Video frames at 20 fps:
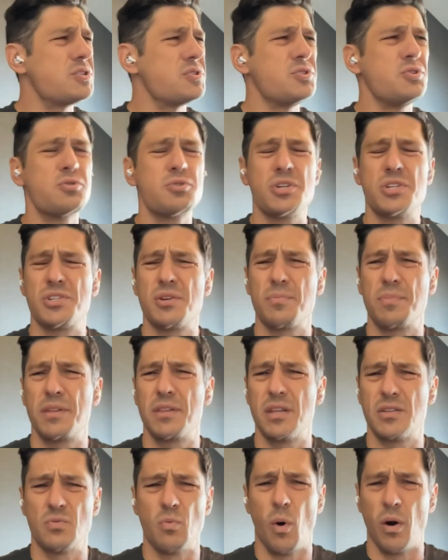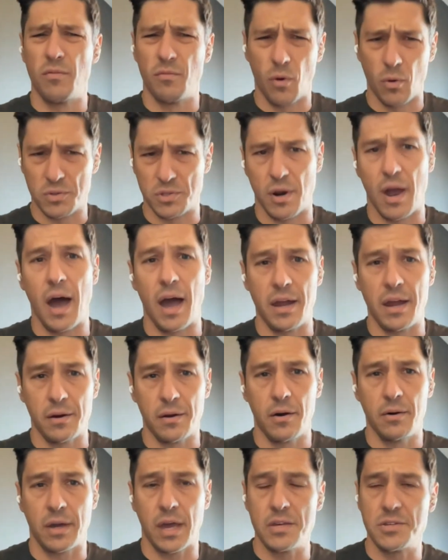is usually something that's 1 volt or higher.
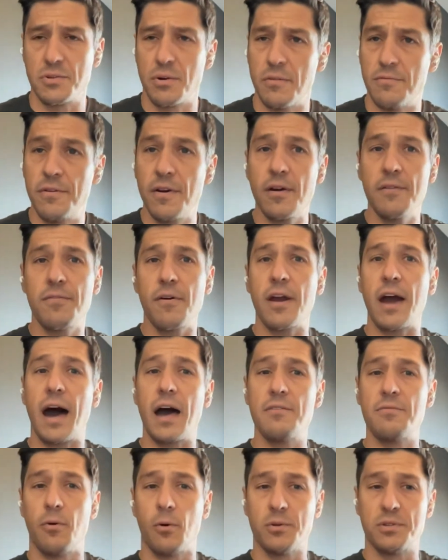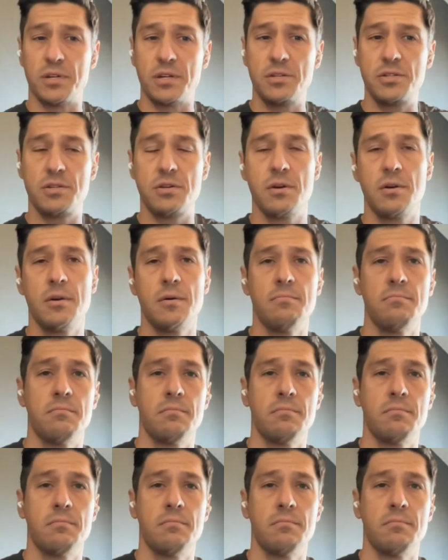Okay, so a very, very high voltage,